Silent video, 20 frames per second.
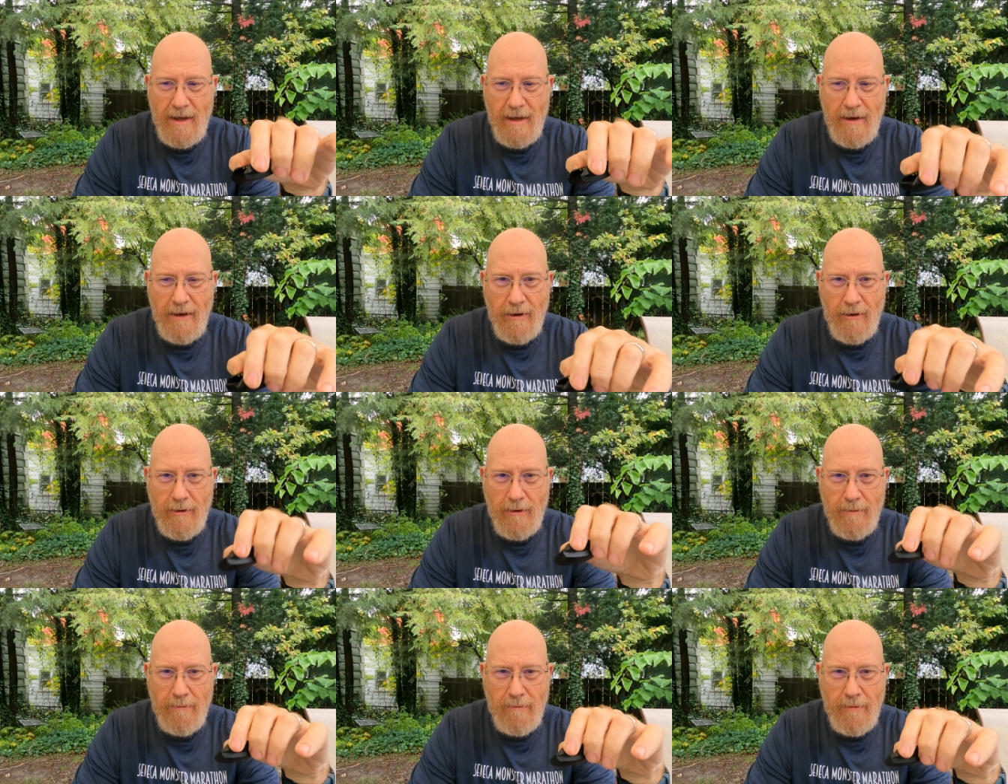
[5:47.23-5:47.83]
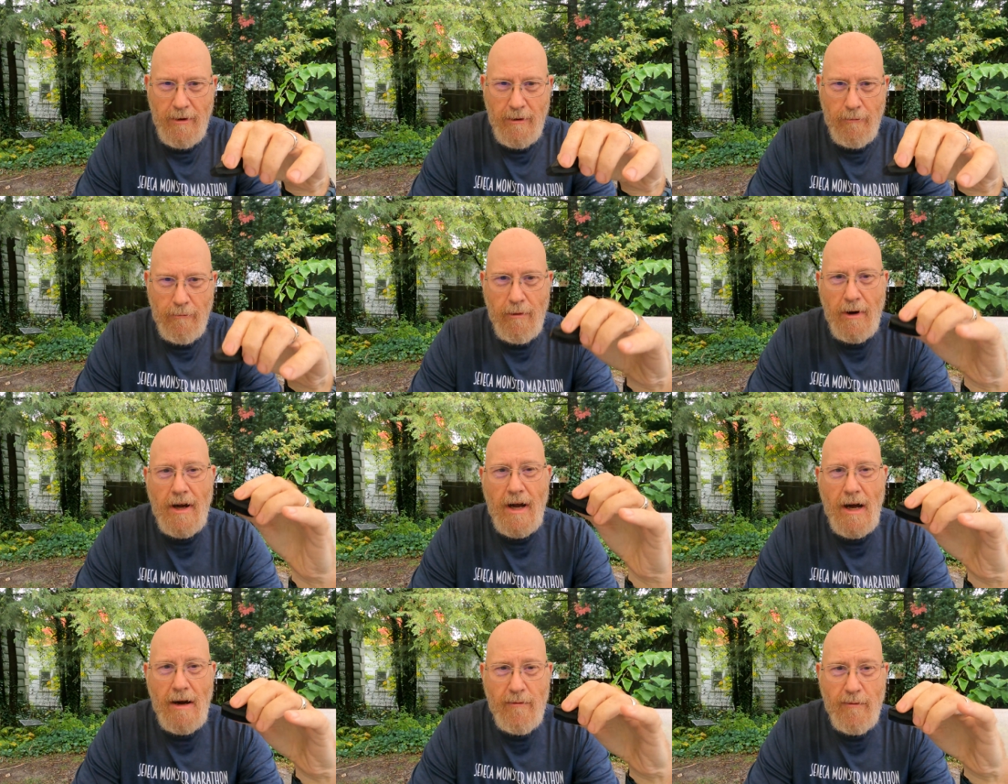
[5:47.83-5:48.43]
your
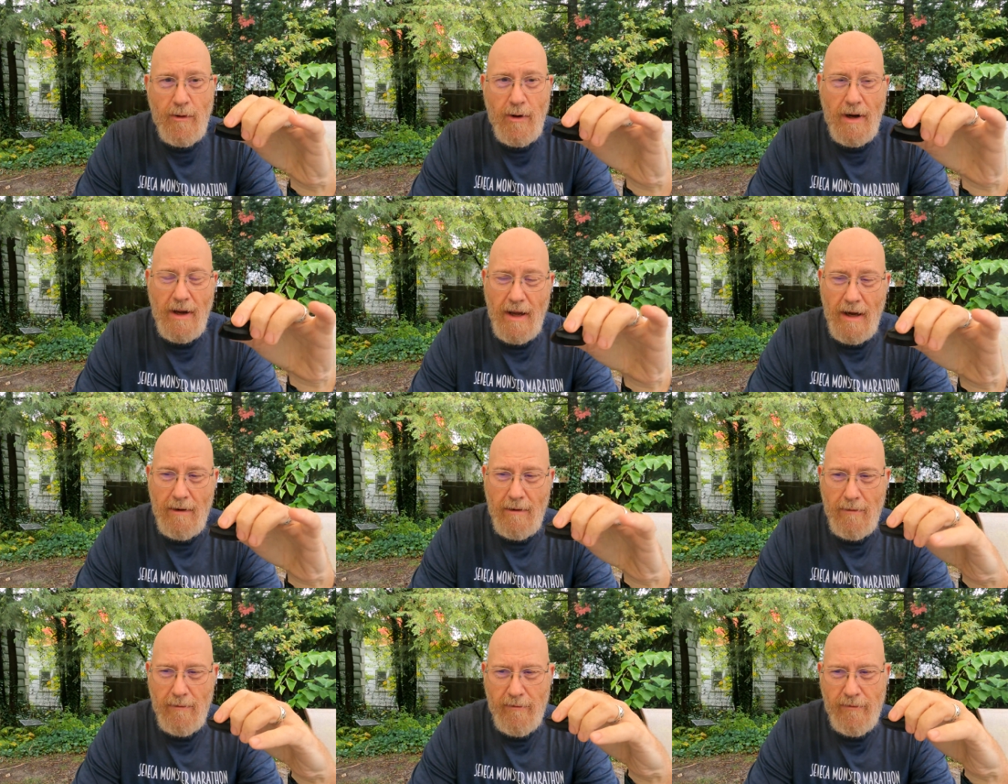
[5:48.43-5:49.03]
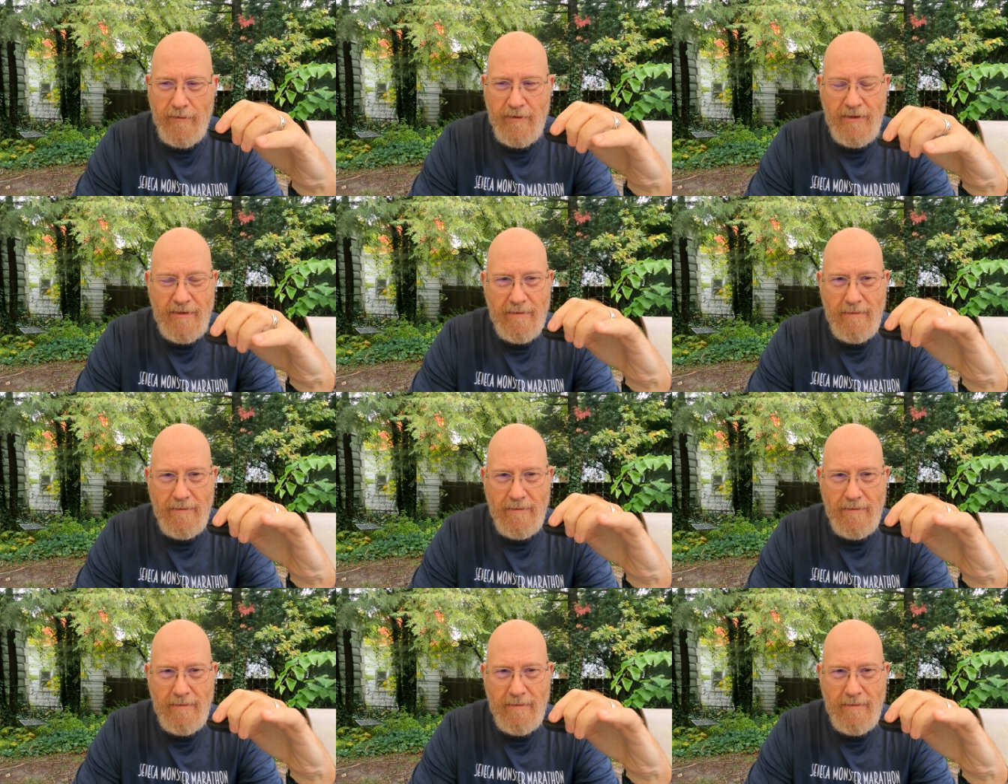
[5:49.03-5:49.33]
recovery out of